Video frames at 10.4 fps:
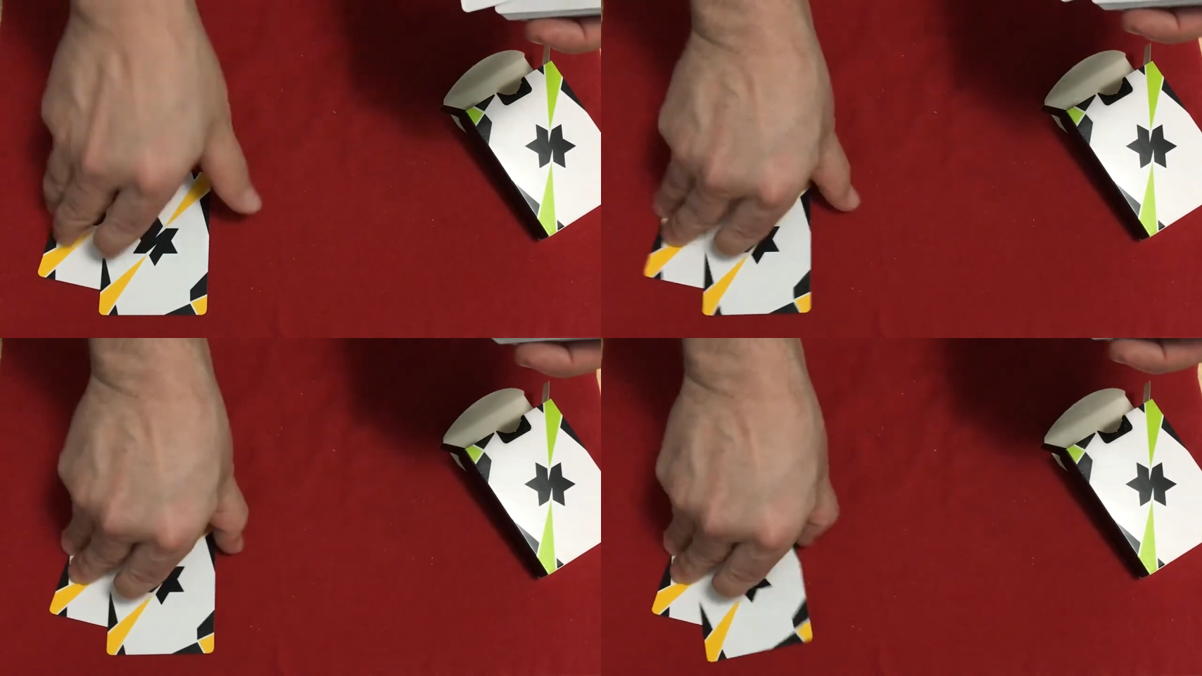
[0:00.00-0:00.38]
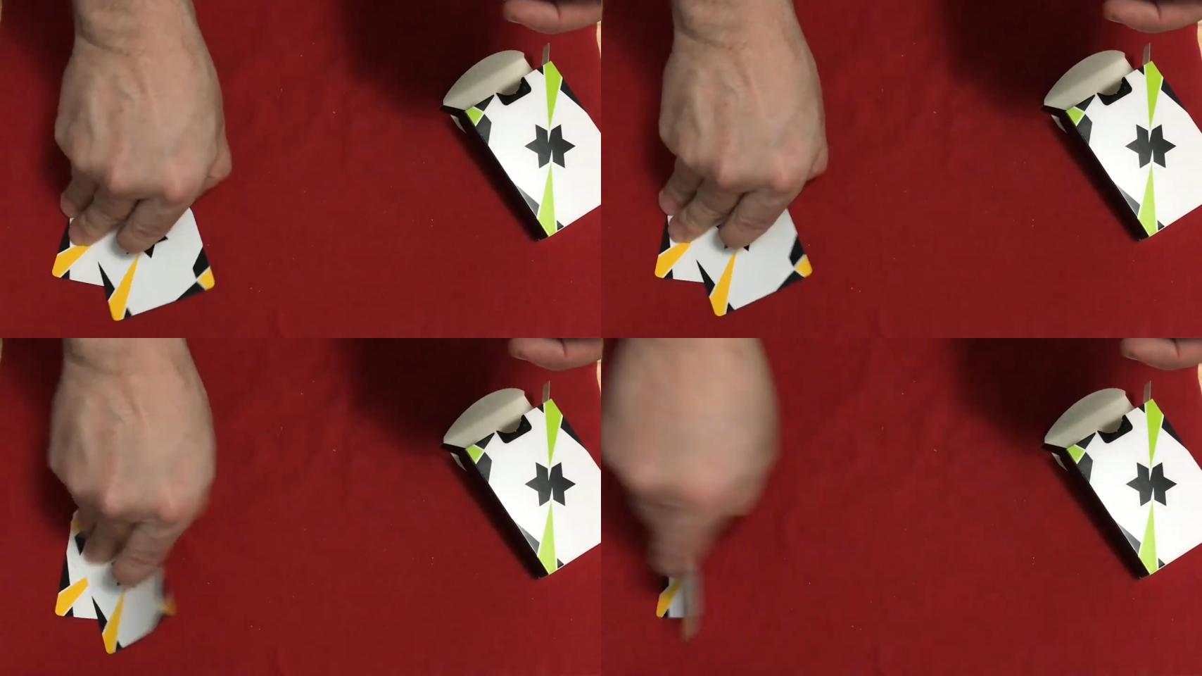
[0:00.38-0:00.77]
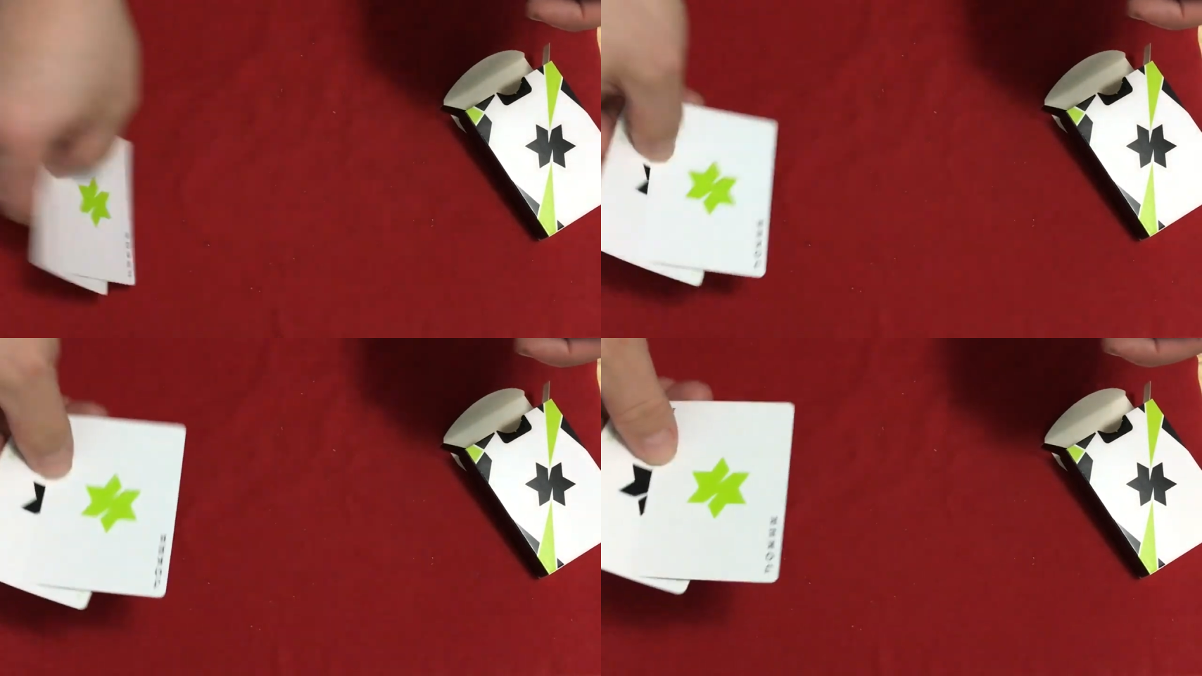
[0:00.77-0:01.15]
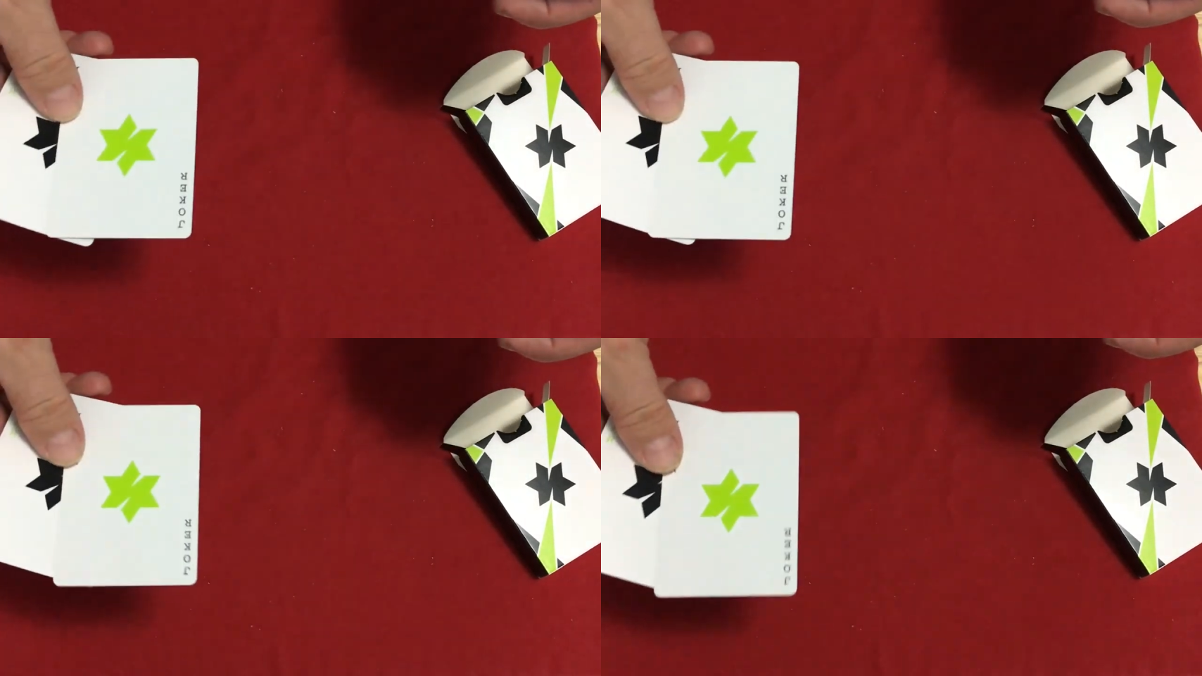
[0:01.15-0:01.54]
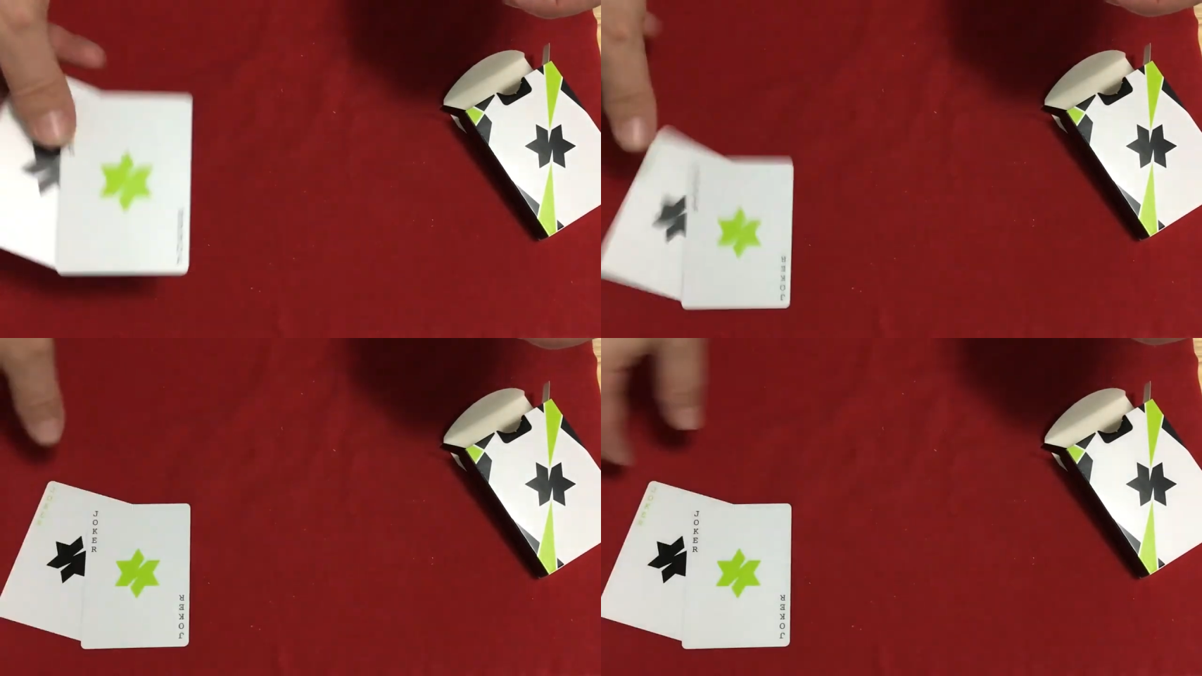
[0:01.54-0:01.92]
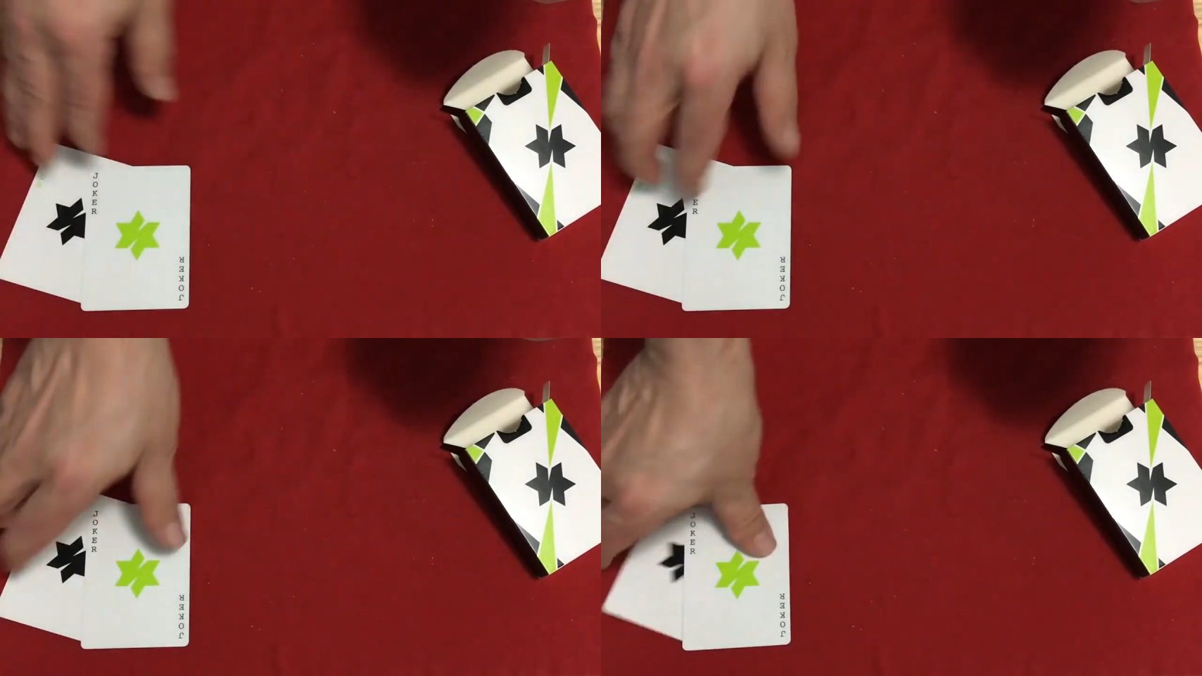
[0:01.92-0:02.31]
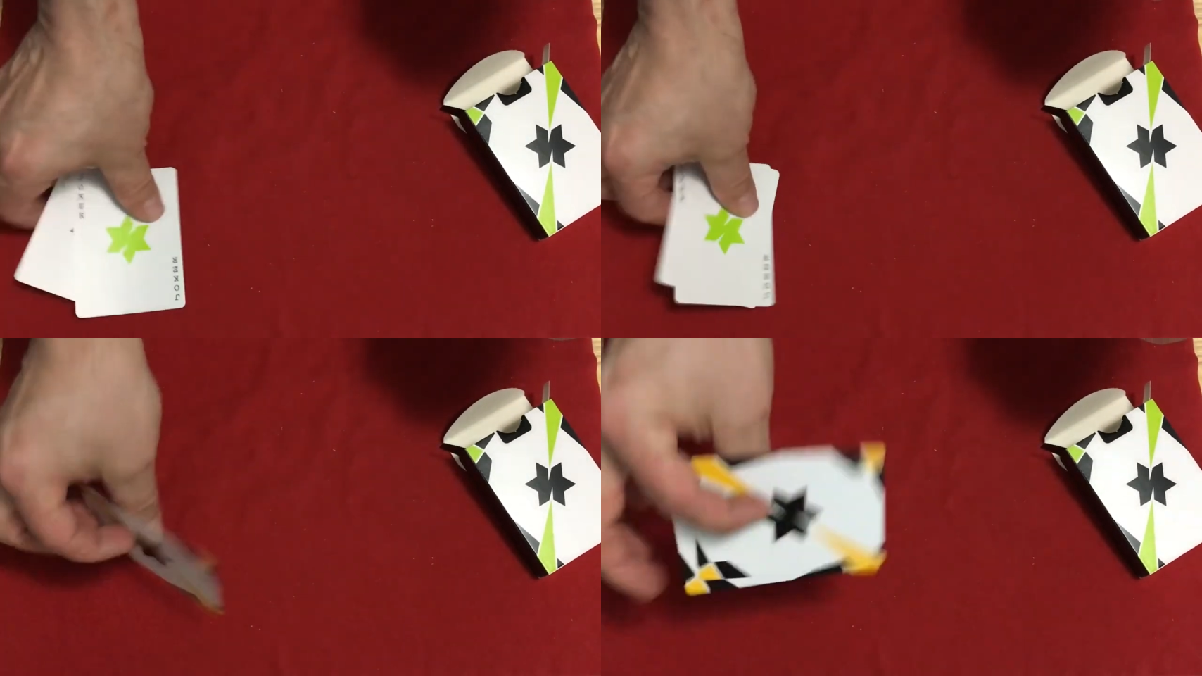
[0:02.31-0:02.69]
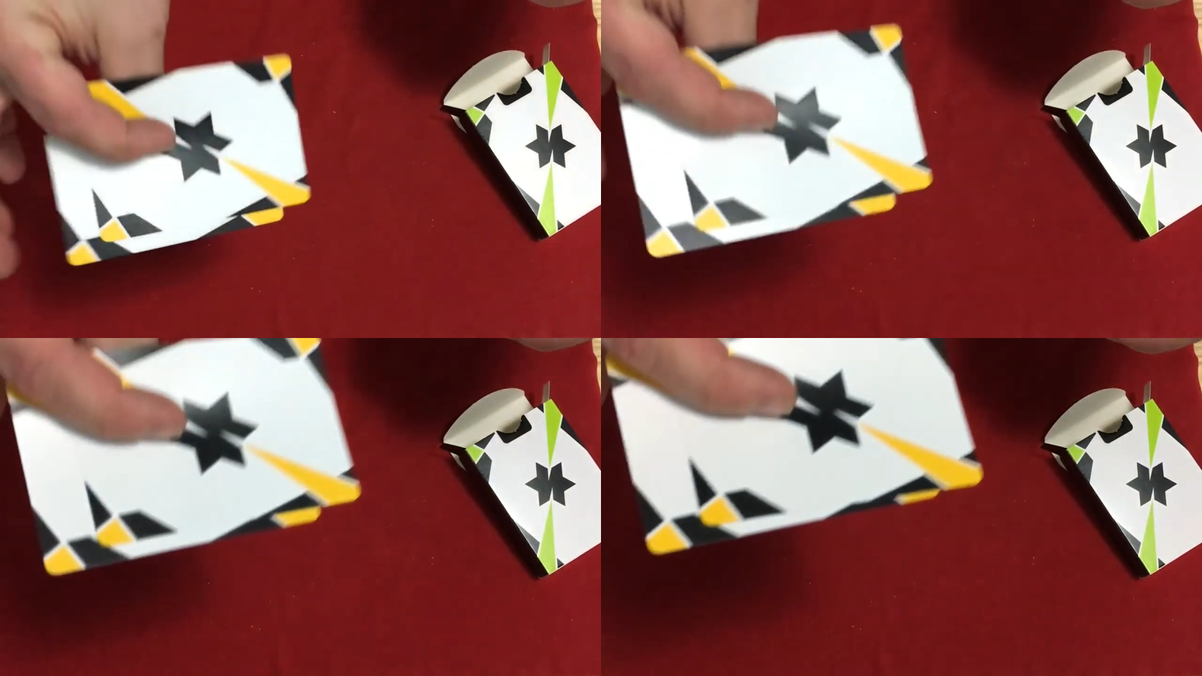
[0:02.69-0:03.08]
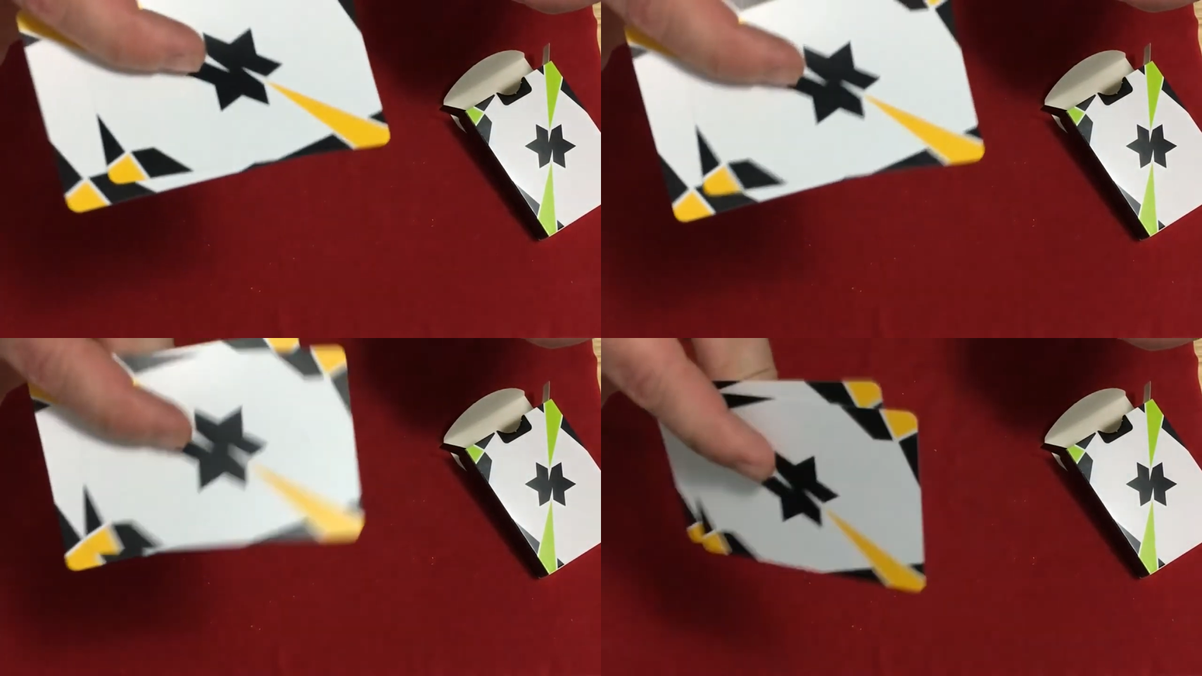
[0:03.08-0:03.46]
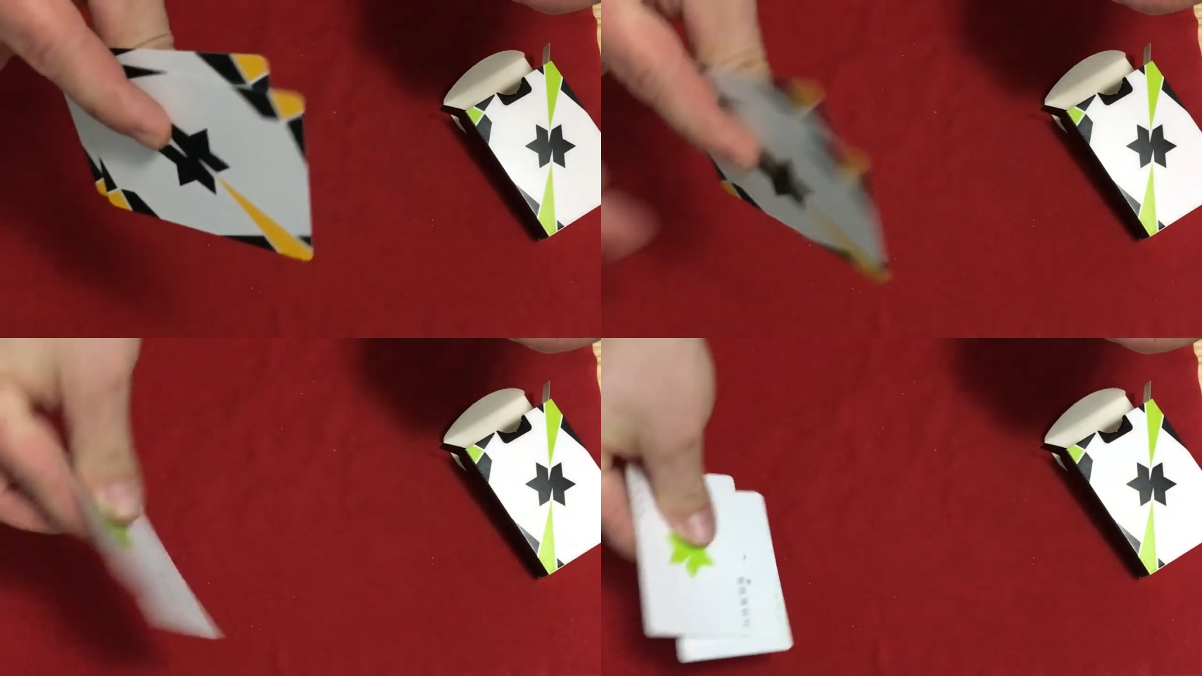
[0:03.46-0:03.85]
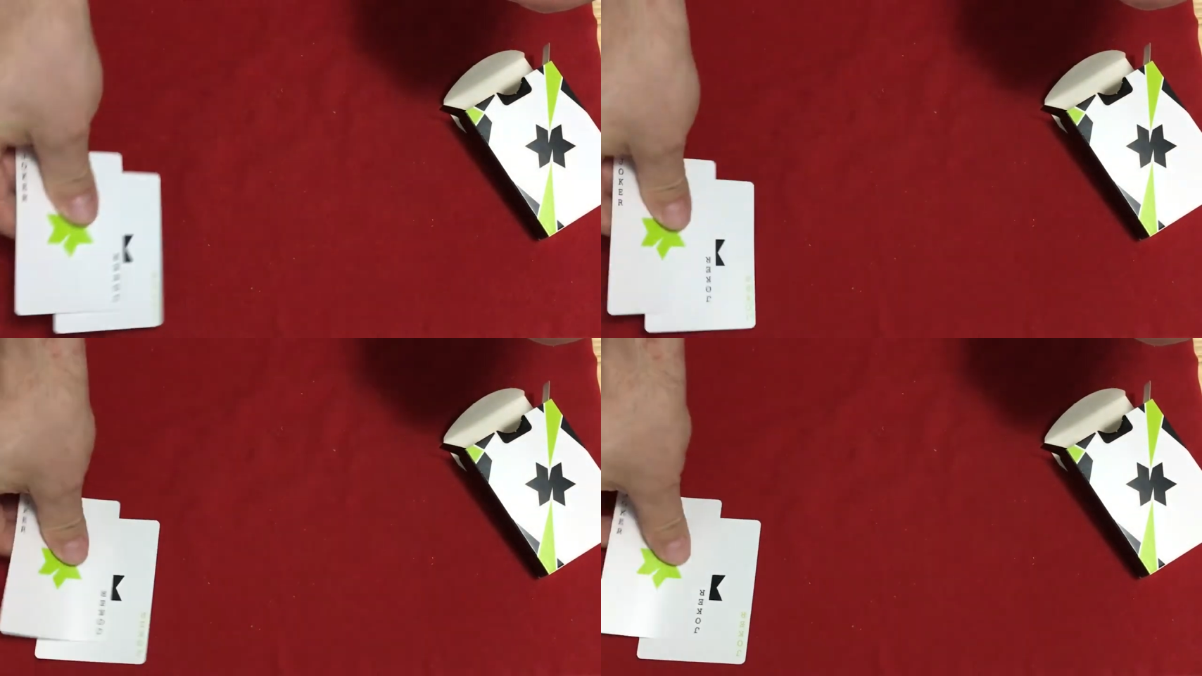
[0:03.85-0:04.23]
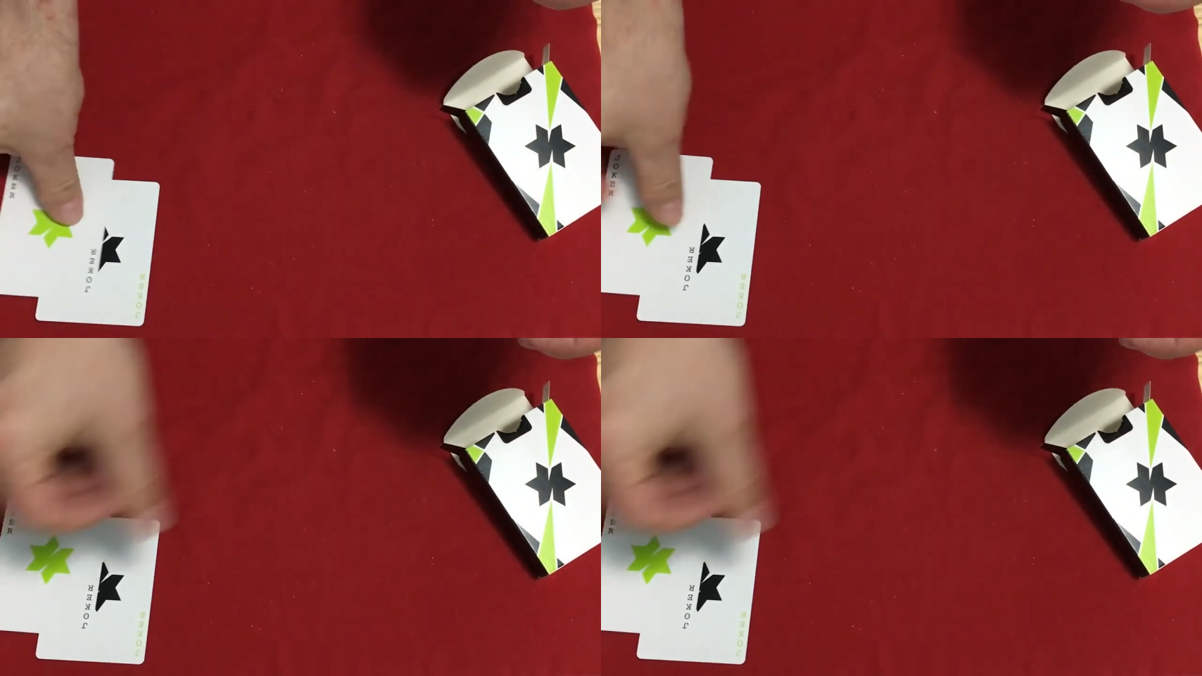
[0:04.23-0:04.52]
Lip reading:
(no speaker visible)